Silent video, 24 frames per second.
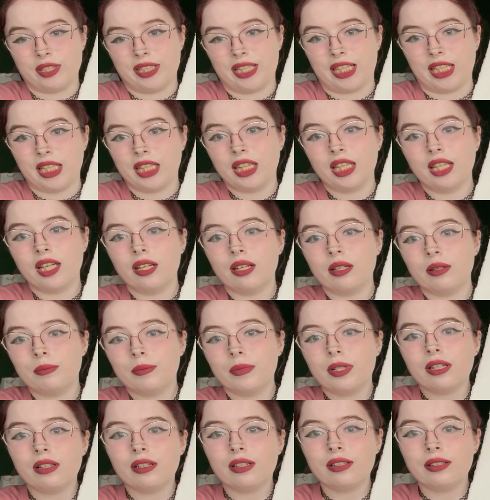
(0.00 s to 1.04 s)
like them.
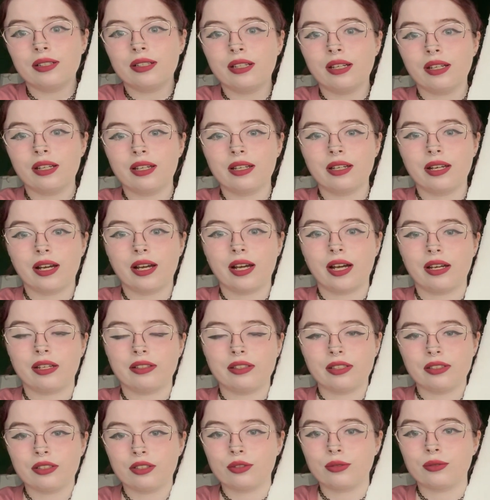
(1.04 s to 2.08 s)
I
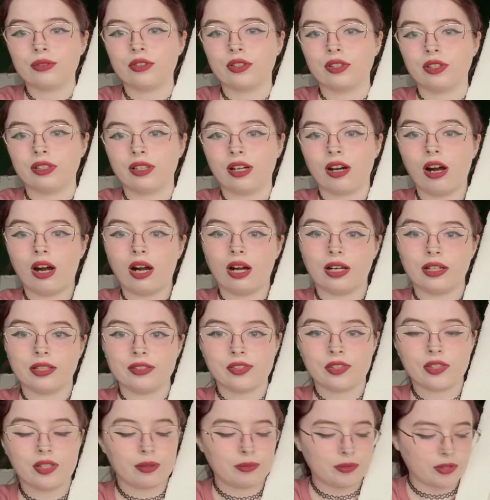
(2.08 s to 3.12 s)
think this was a good
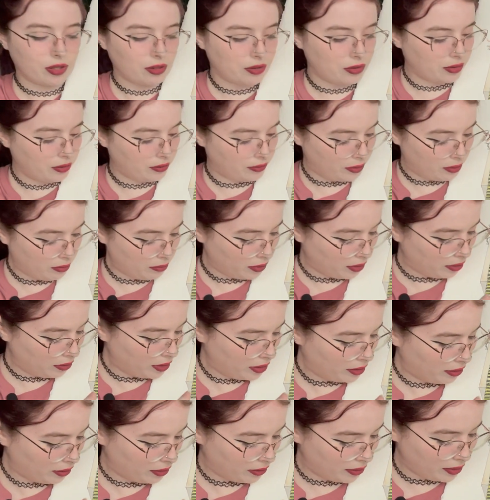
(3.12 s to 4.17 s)
concept. Also, if you're wondering,
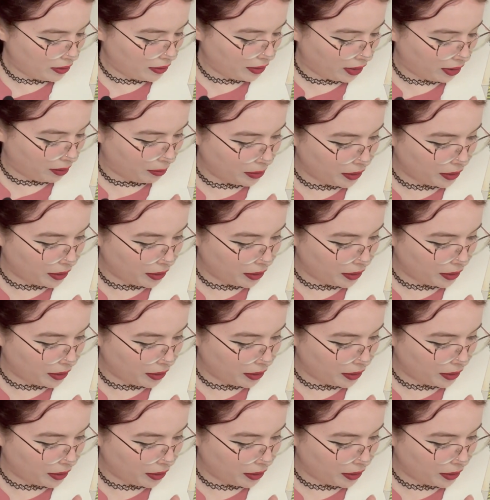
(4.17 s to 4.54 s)
this is like